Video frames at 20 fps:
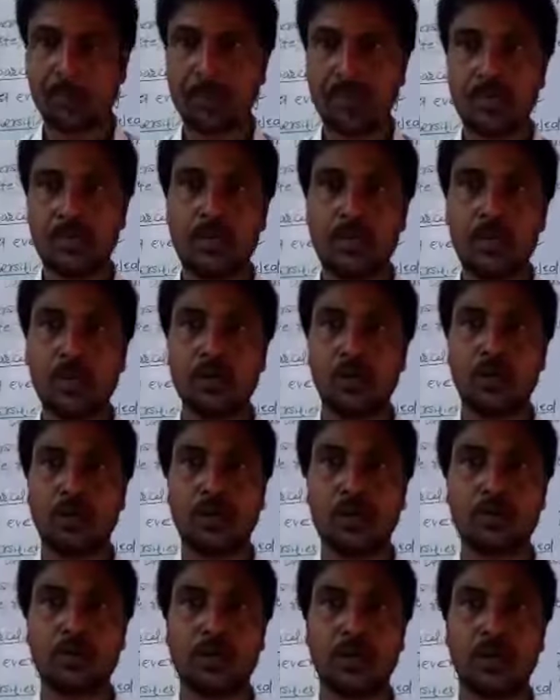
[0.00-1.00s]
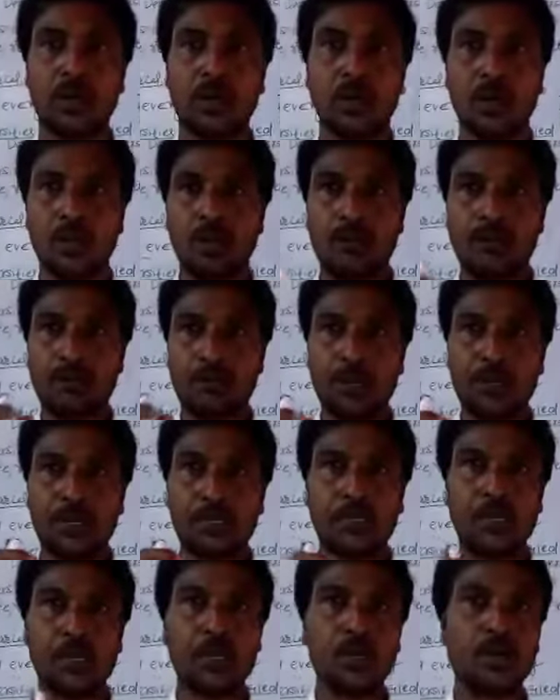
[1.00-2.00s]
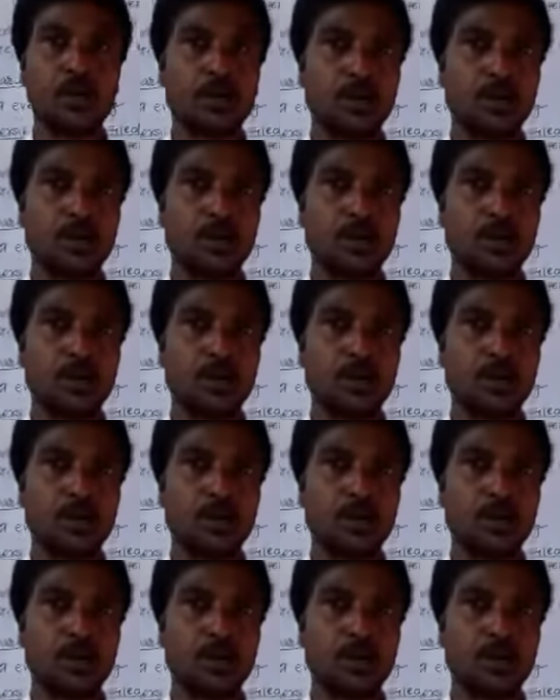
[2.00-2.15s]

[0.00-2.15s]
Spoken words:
Peter Norman. Peter